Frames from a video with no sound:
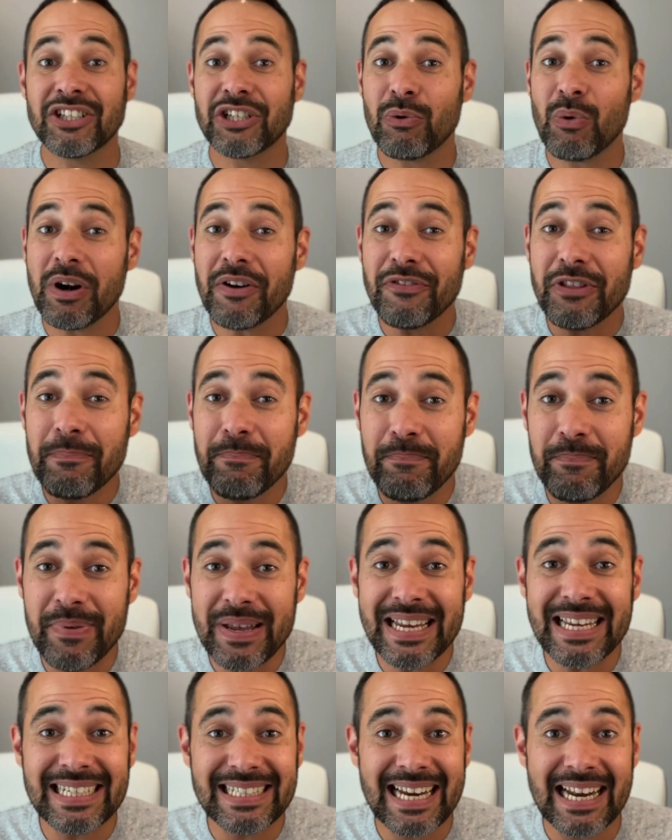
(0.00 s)
So one of the
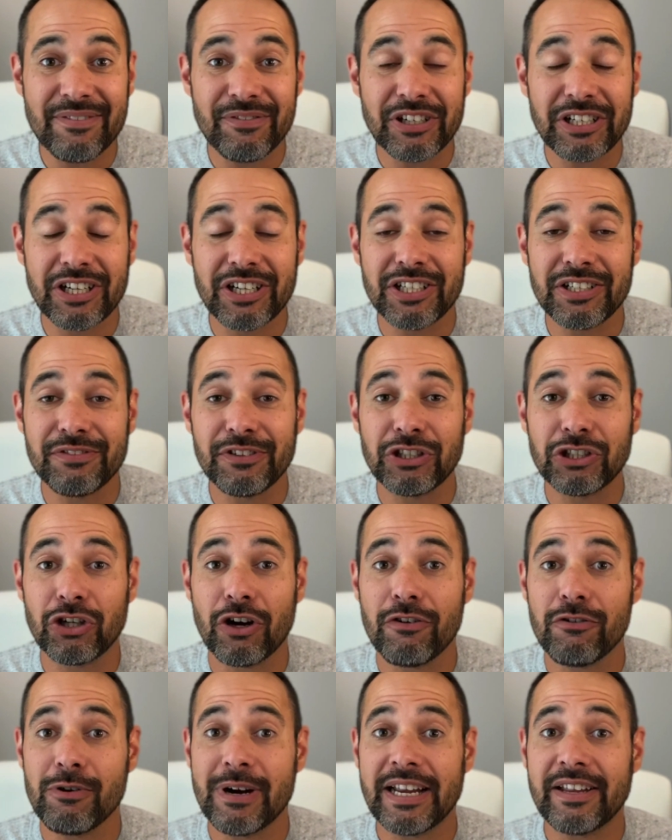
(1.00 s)
biggest advocates for
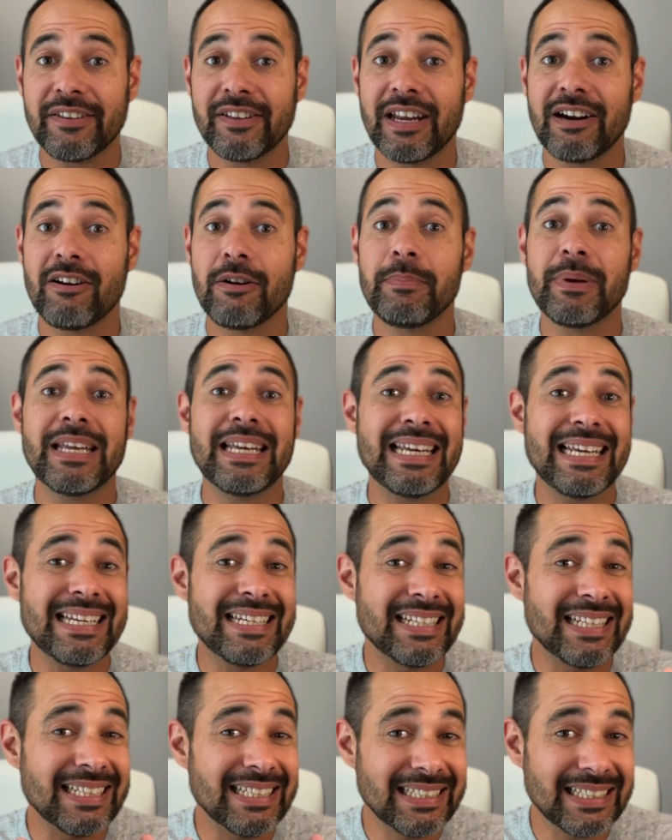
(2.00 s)
shockwave therapy
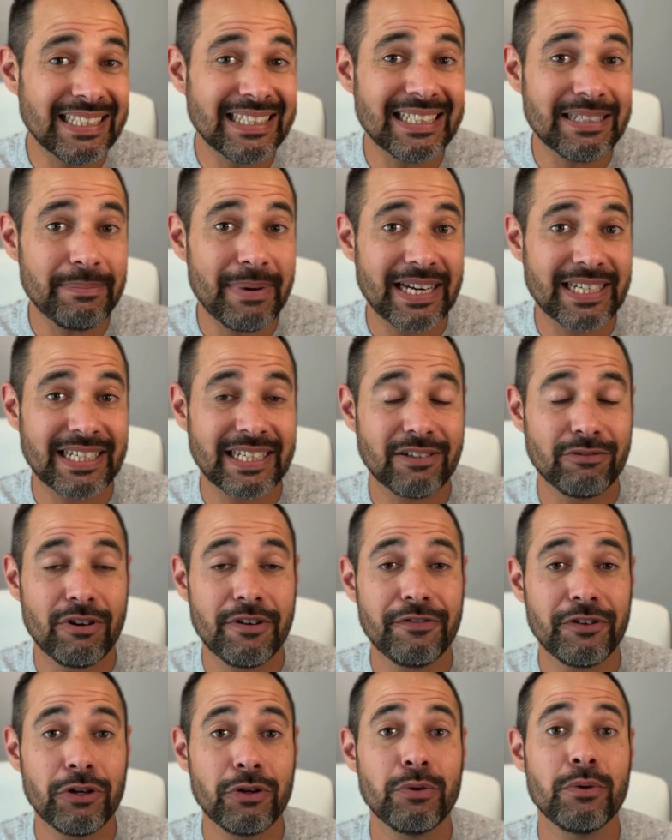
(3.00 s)
is the systematic
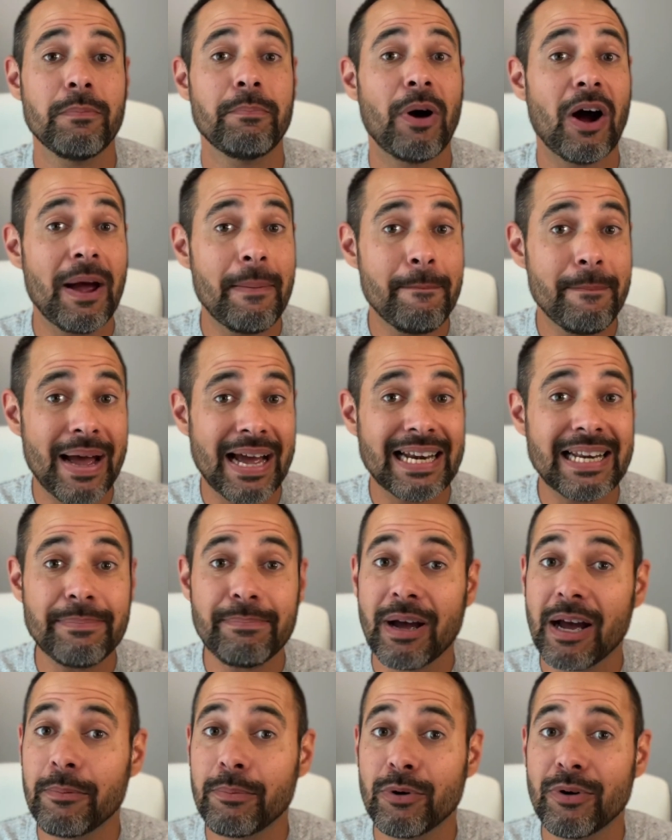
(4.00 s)
review by Mani
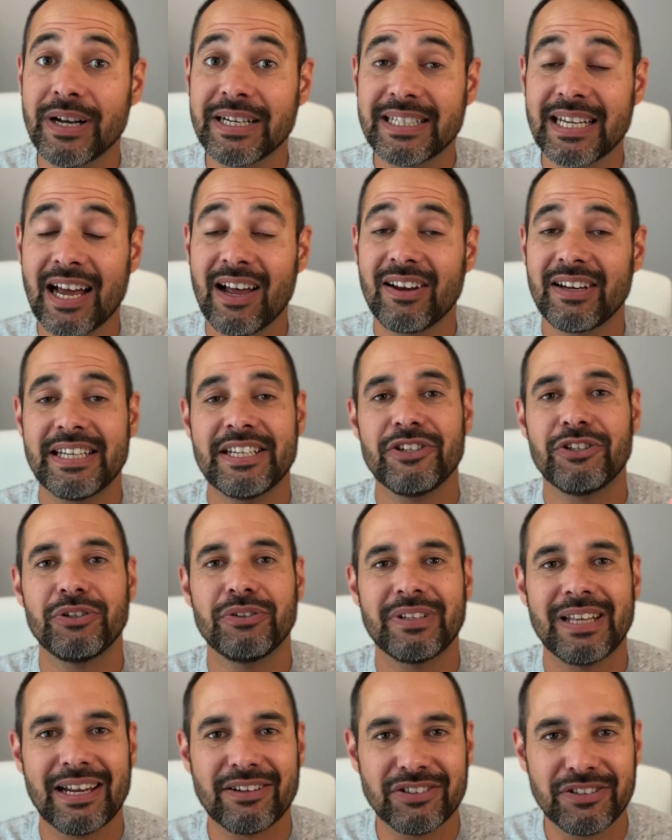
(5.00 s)
Babu et al. In
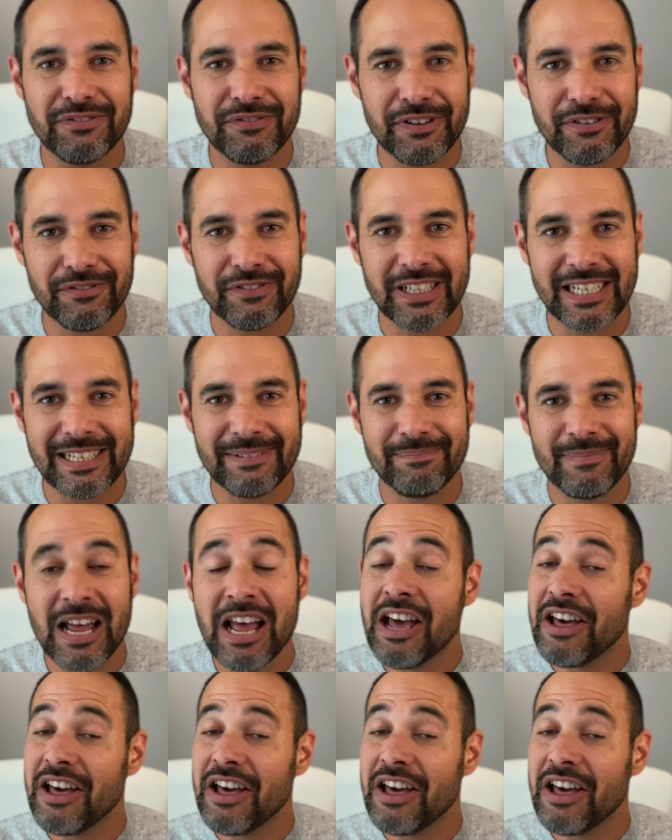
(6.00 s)
2015.